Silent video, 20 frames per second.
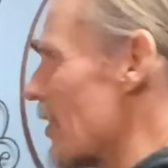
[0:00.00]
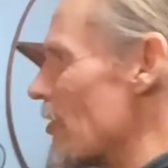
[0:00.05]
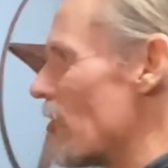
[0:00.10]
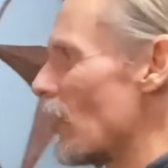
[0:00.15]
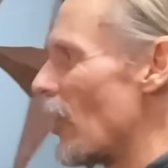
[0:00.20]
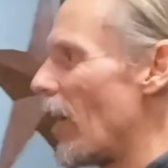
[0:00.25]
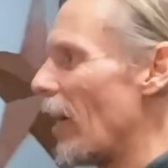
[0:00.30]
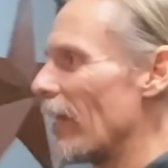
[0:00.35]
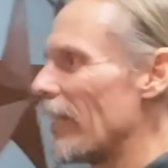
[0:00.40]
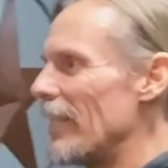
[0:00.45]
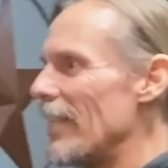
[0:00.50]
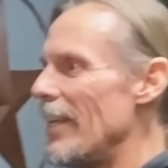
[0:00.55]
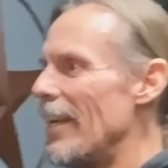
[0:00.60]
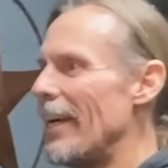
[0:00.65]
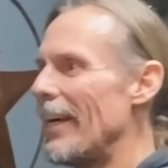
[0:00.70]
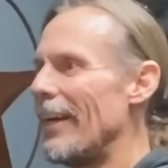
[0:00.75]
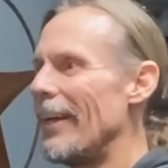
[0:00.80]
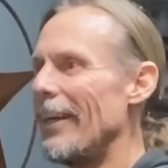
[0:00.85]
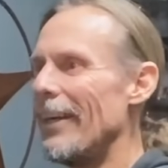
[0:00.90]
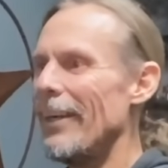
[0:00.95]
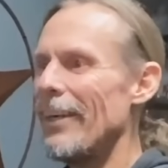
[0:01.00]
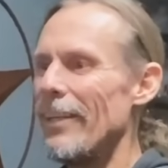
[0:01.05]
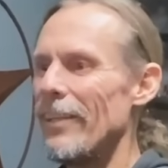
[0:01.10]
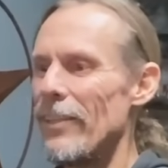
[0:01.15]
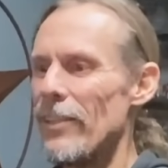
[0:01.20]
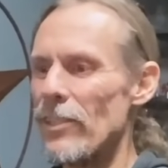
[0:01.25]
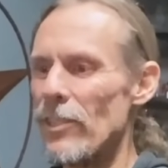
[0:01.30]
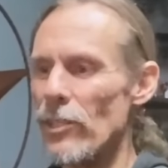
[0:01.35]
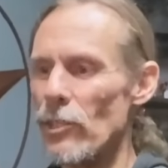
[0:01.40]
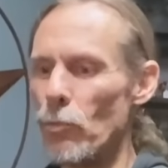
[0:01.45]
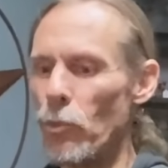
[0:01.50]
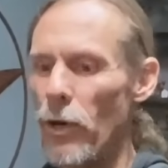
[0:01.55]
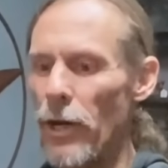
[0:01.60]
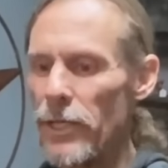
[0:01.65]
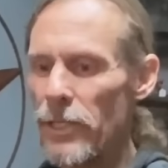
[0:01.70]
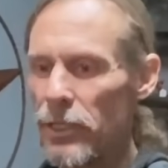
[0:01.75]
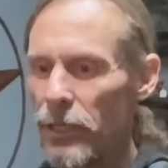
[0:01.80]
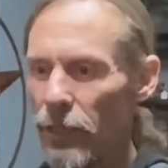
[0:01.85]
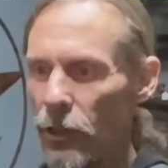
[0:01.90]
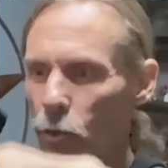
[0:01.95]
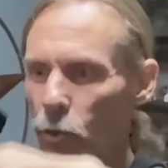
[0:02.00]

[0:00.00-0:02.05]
a jockey. This is priced at